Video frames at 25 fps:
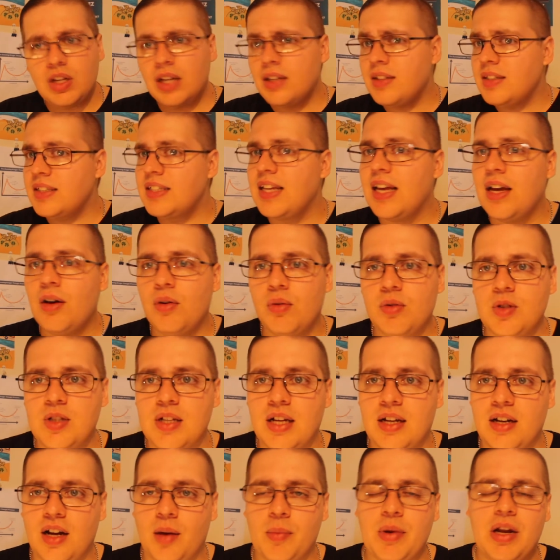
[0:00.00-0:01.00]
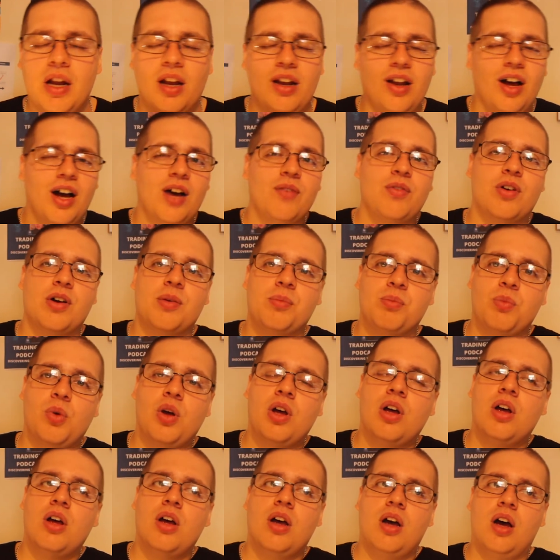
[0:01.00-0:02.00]
See how I was then. I mean, a lot of them
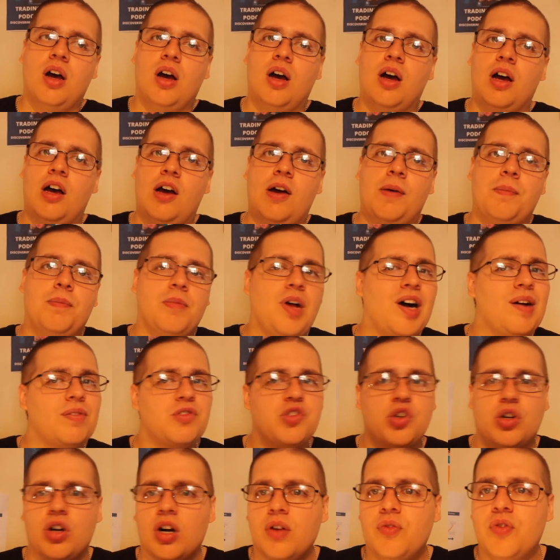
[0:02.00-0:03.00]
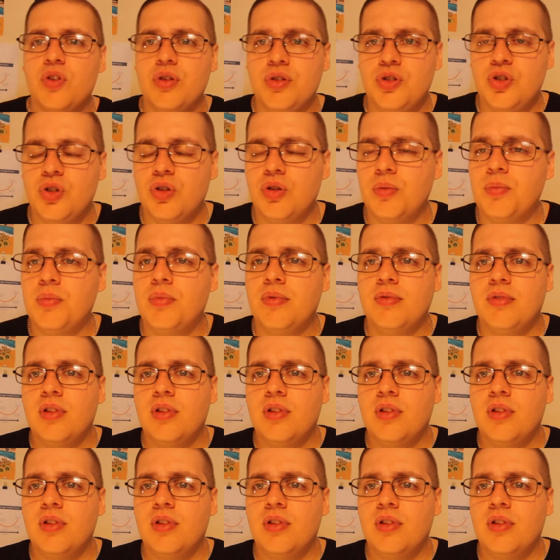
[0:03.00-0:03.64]
I've took off YouTube.